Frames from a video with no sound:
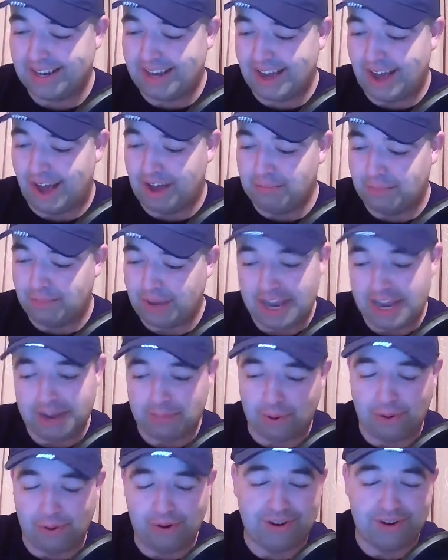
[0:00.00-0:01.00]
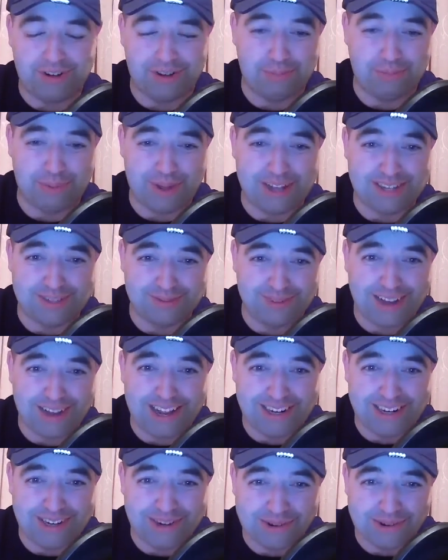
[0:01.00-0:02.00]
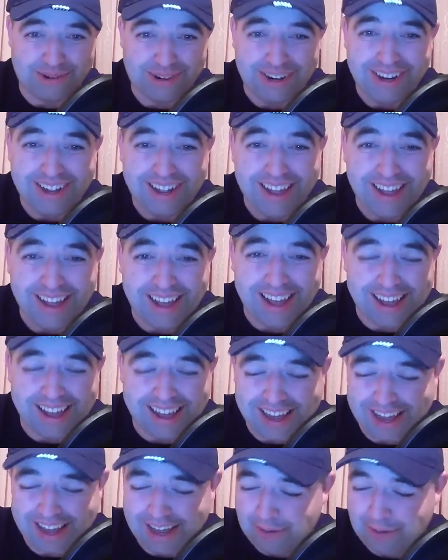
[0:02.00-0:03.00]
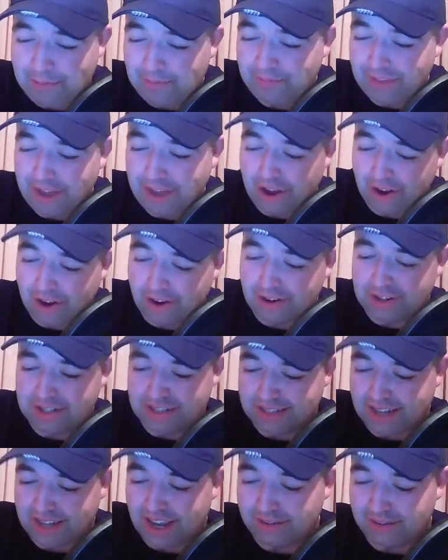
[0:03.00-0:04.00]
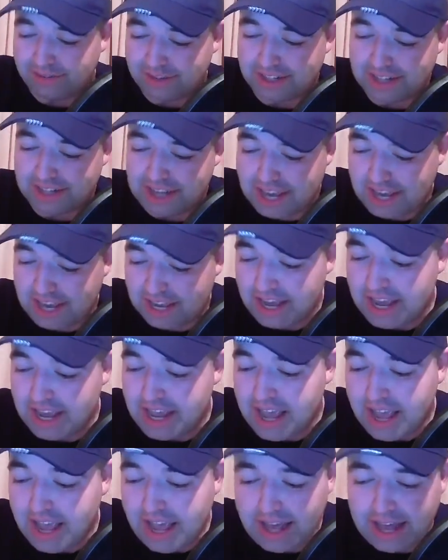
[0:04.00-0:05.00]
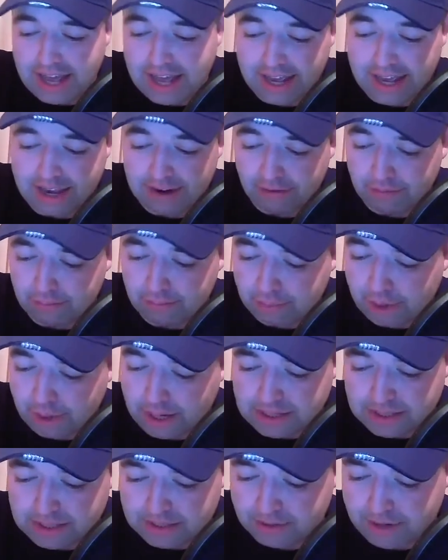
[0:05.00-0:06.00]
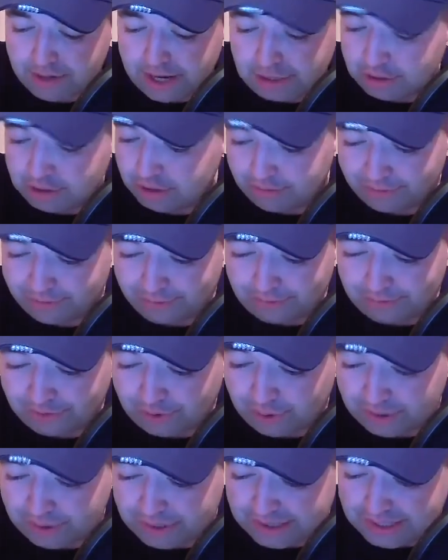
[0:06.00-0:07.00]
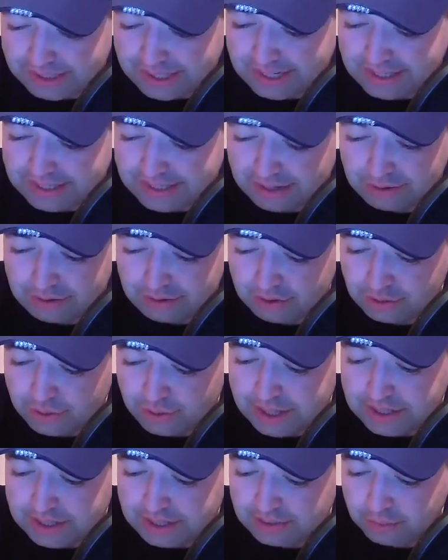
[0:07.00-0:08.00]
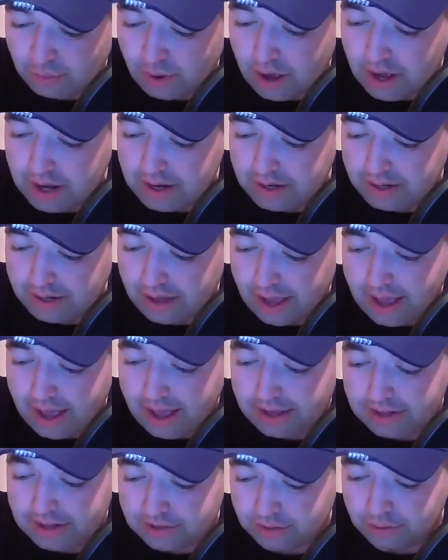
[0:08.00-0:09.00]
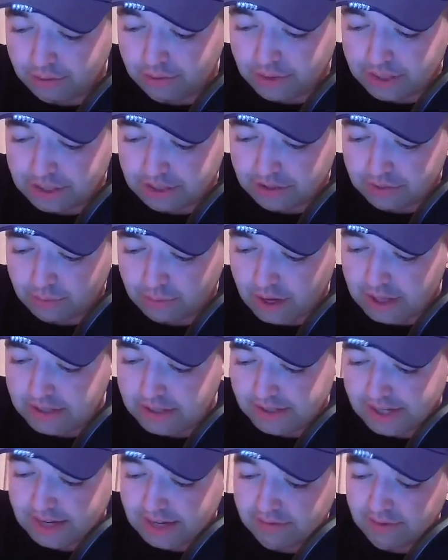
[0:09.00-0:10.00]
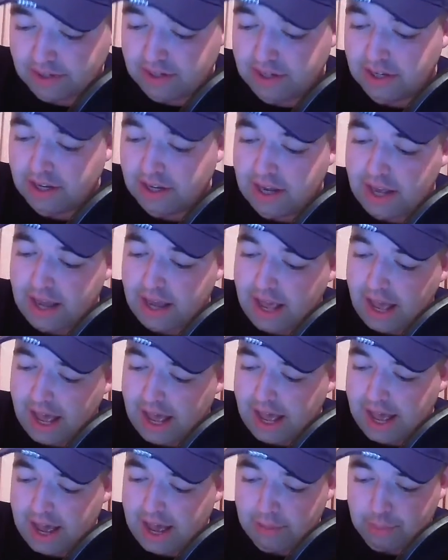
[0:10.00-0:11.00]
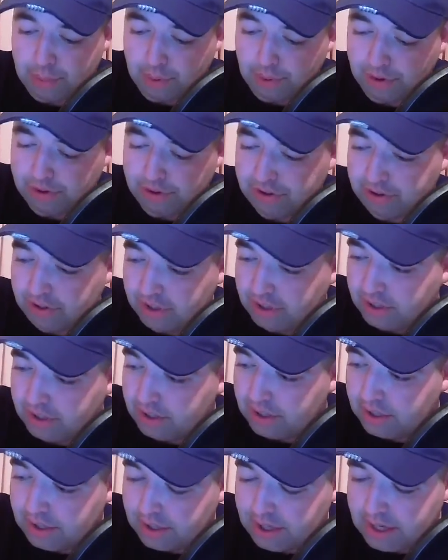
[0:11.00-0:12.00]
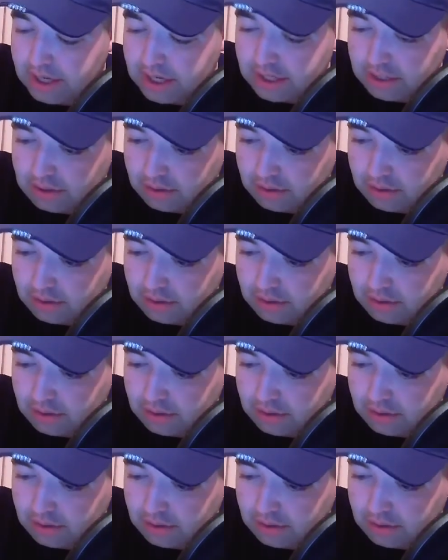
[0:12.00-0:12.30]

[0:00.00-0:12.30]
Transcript: on paper the best value horses of the day. Prices ranging from 4 to 6 out to 20 to 1, 2 20 to 1s even. But it